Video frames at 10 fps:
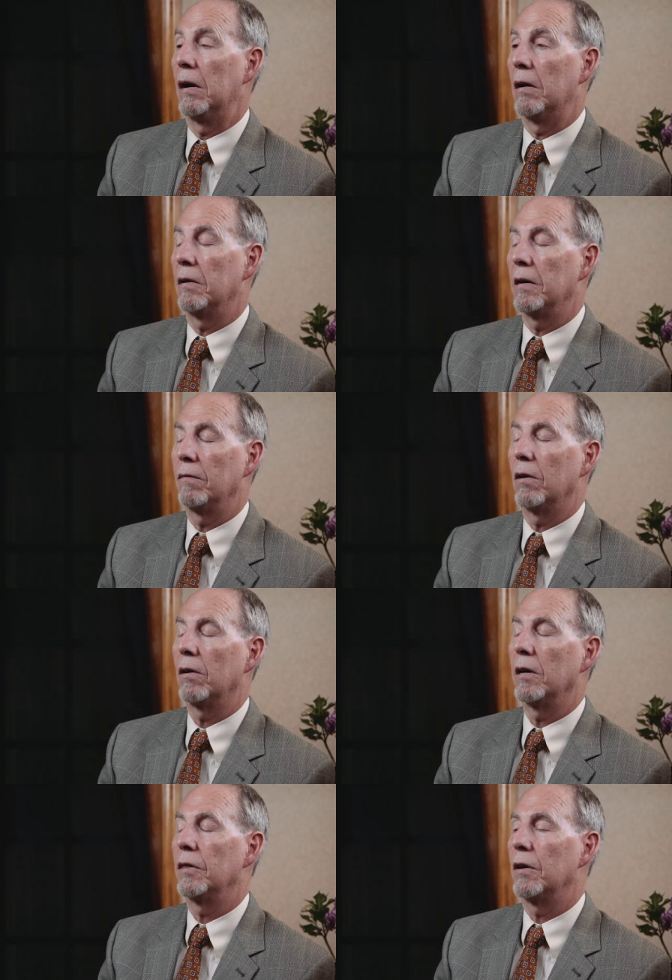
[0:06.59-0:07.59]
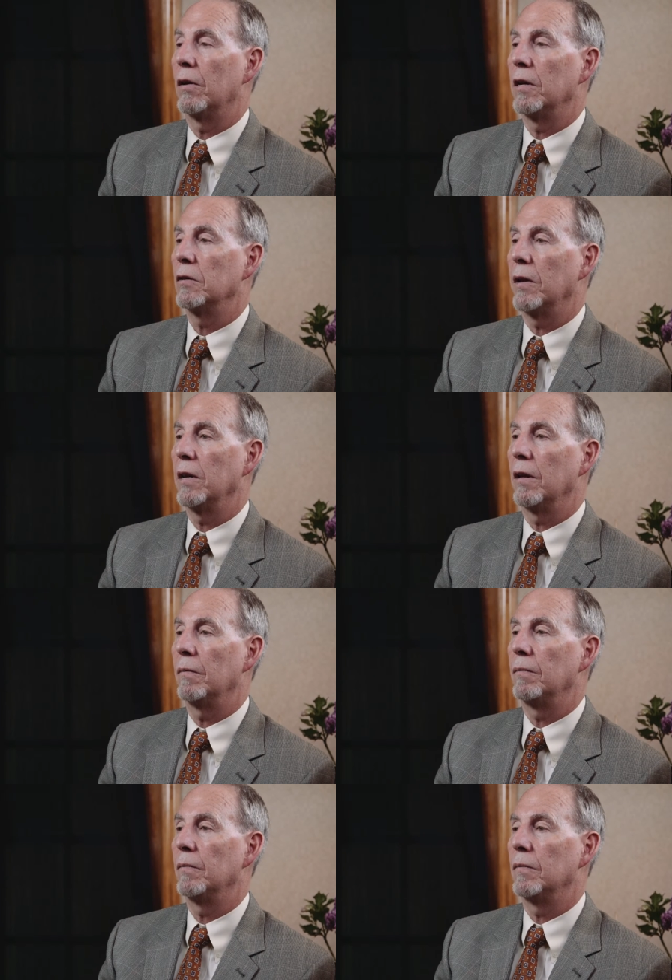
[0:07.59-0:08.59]
or even early 30s, we end
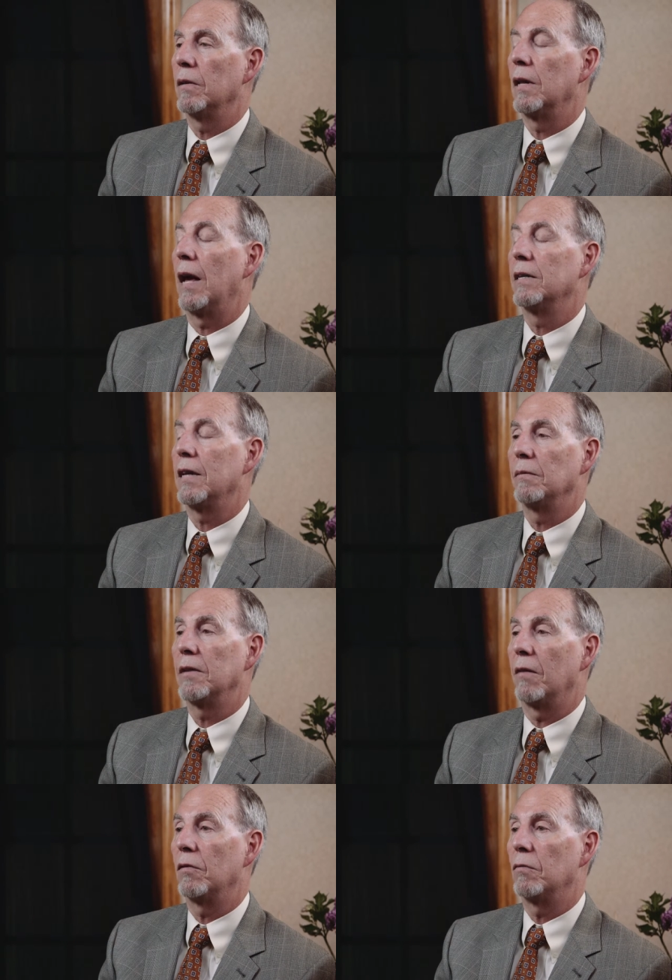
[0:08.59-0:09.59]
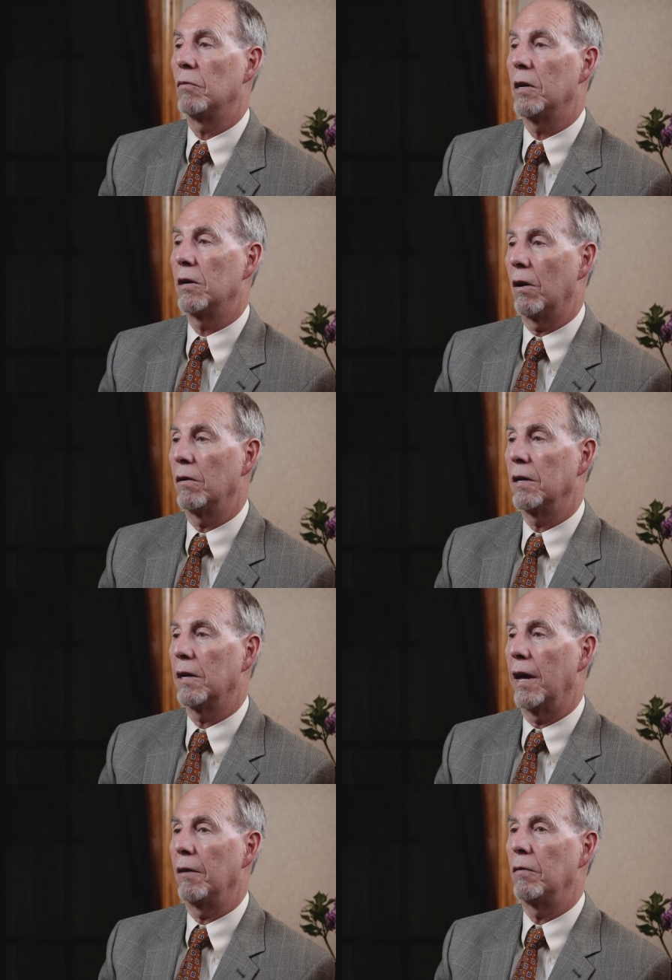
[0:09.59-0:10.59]
up a lot of times having recurrent
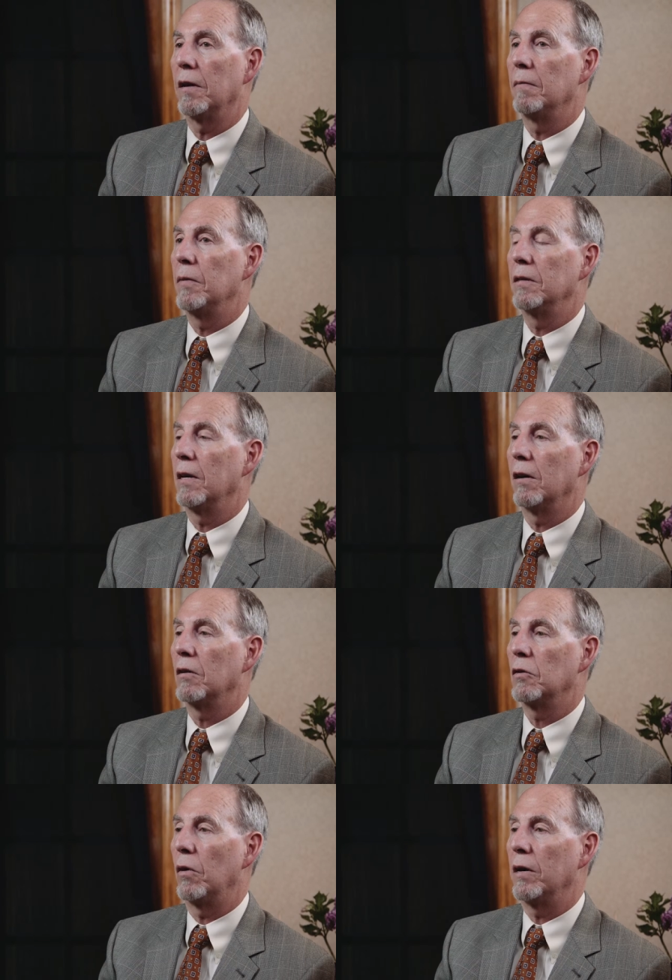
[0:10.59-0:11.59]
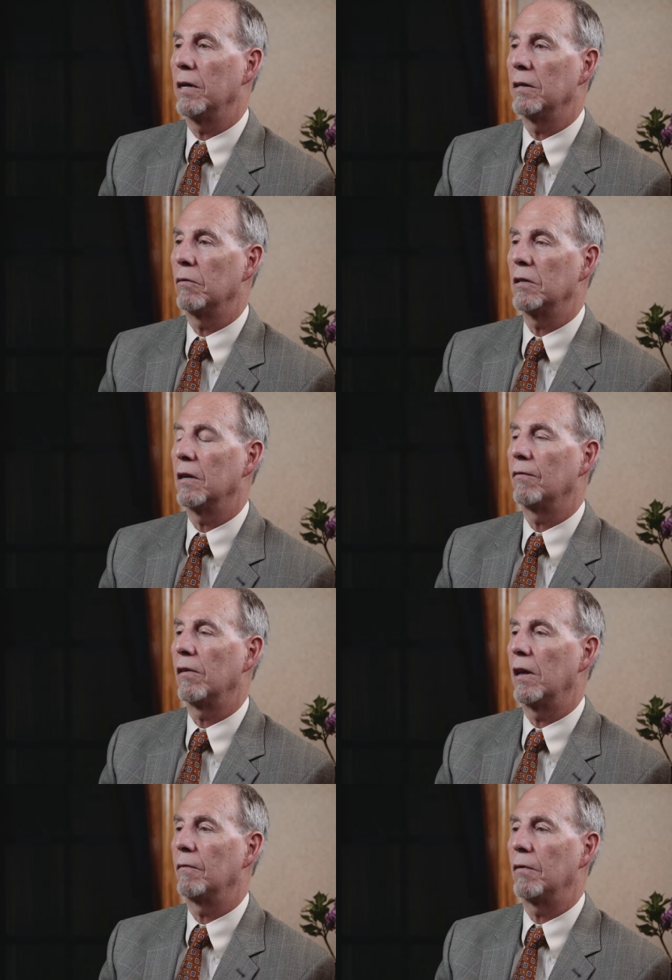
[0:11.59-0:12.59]
decay. We get busy in our 20s and we're just
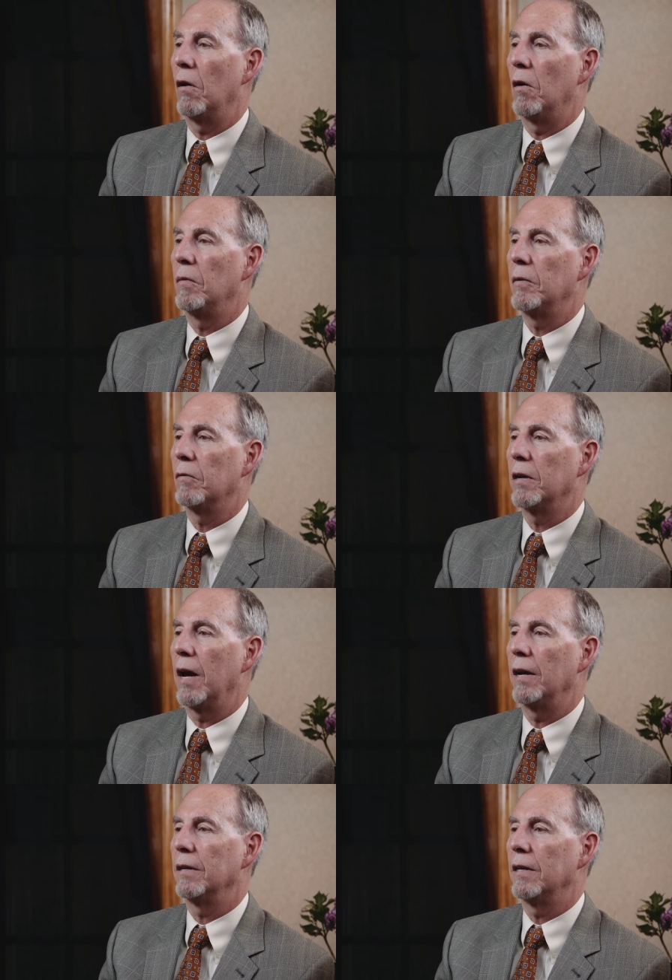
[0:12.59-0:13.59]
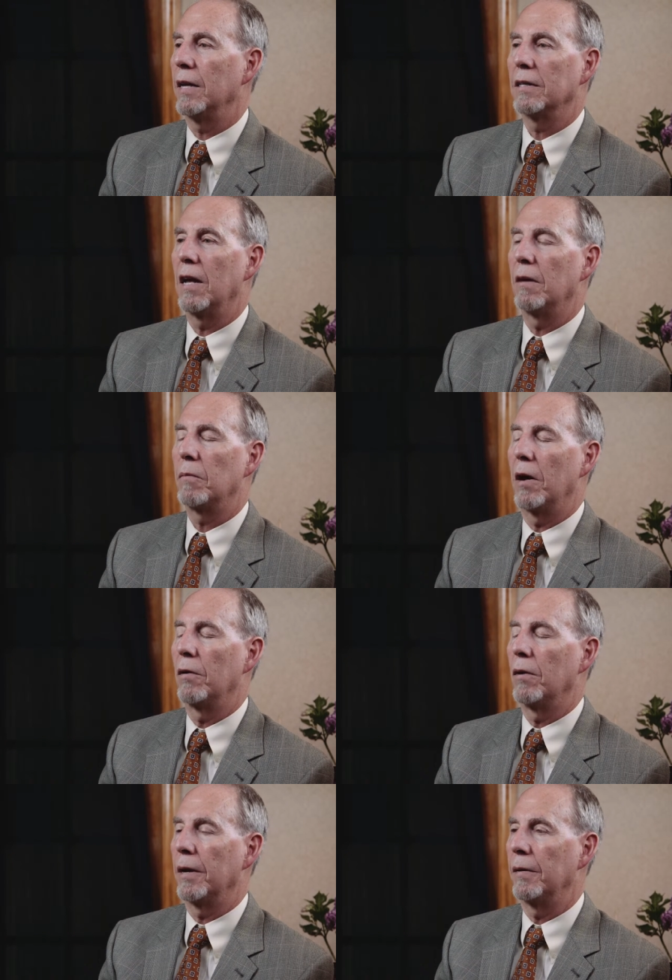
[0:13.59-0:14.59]
left home and that's not a
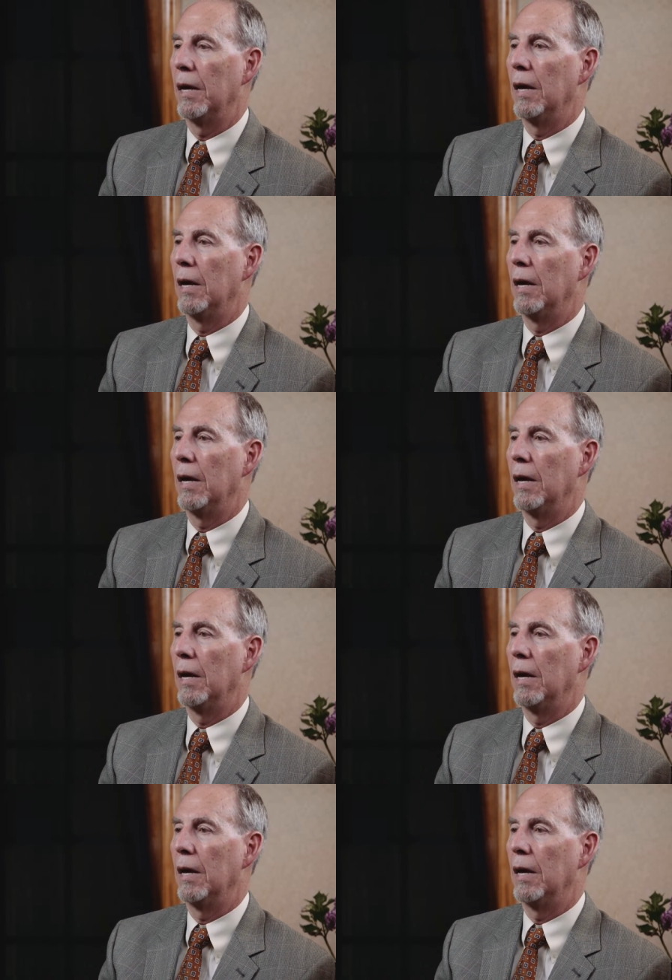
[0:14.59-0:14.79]
priority.